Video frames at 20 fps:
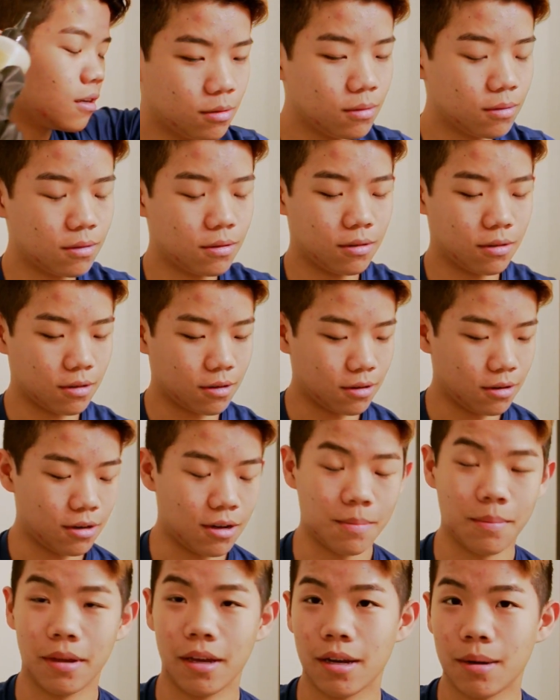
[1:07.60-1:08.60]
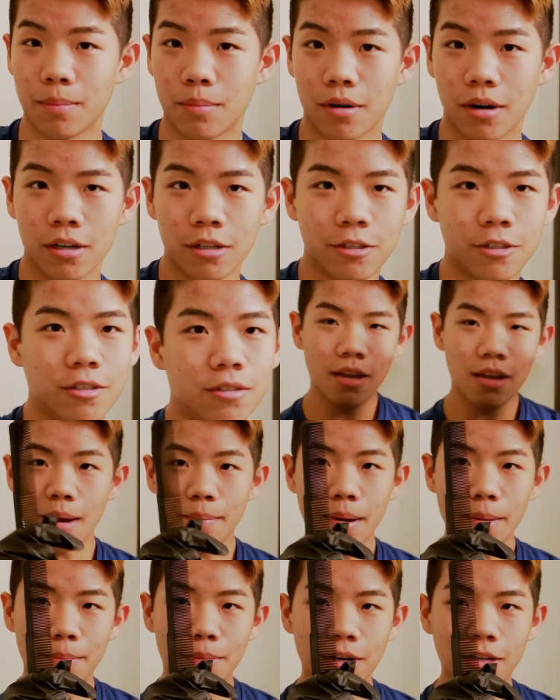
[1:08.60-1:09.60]
ooh, hold on, I'm gonna get a brush.
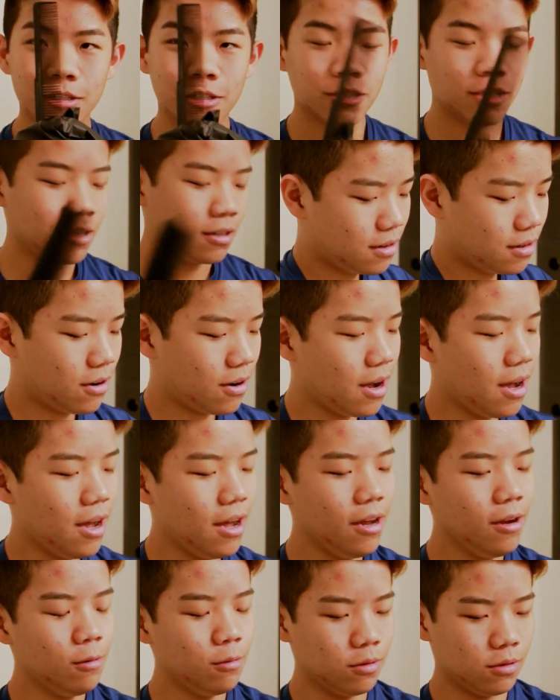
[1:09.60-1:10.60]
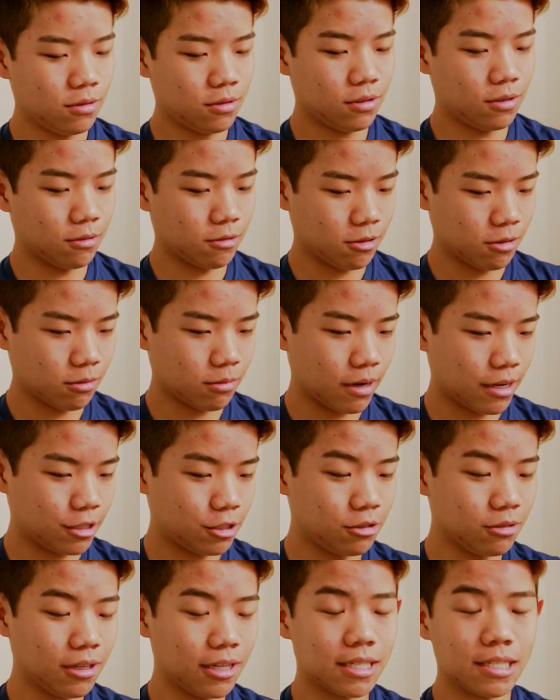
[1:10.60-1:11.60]
Got my brush. Now I was also way
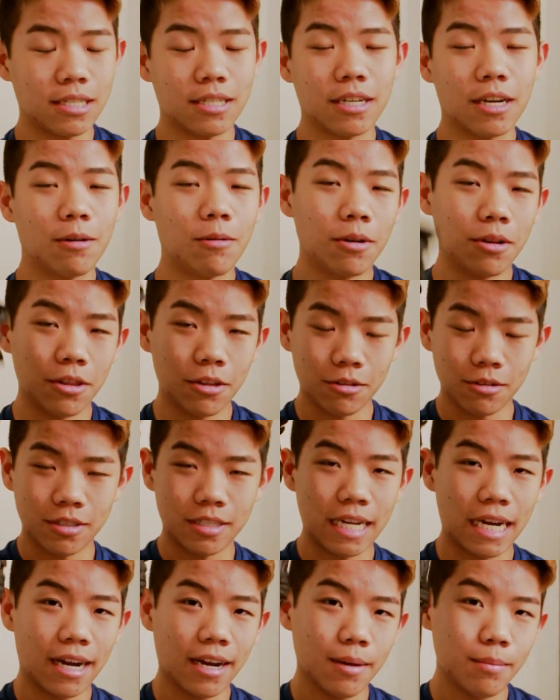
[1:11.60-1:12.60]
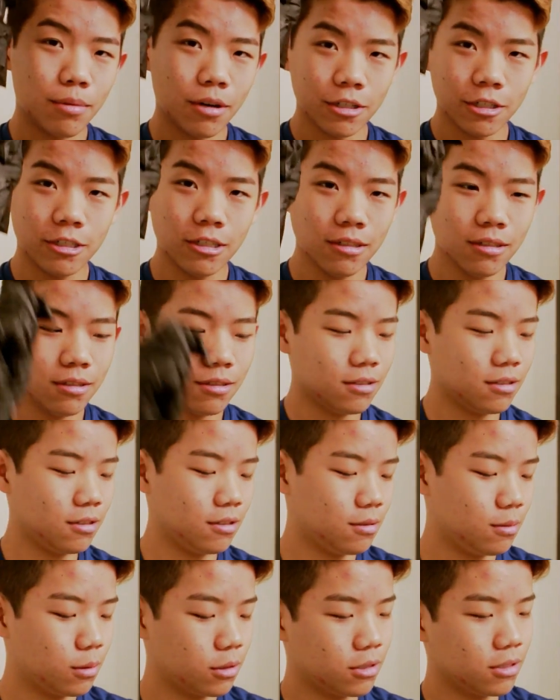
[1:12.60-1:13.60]
too lazy to get one of those dye brushes,
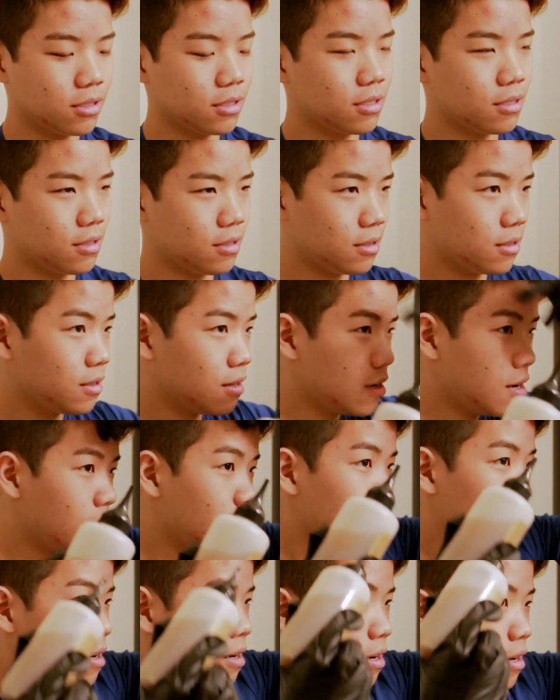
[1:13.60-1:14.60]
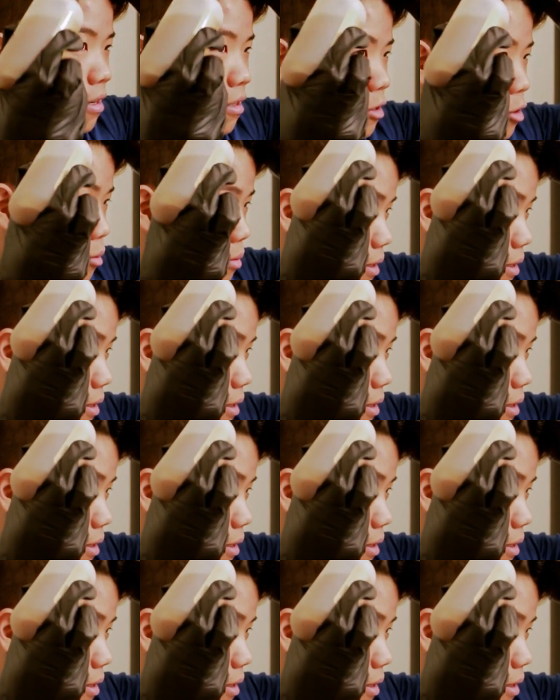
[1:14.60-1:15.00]
so we're just gonna do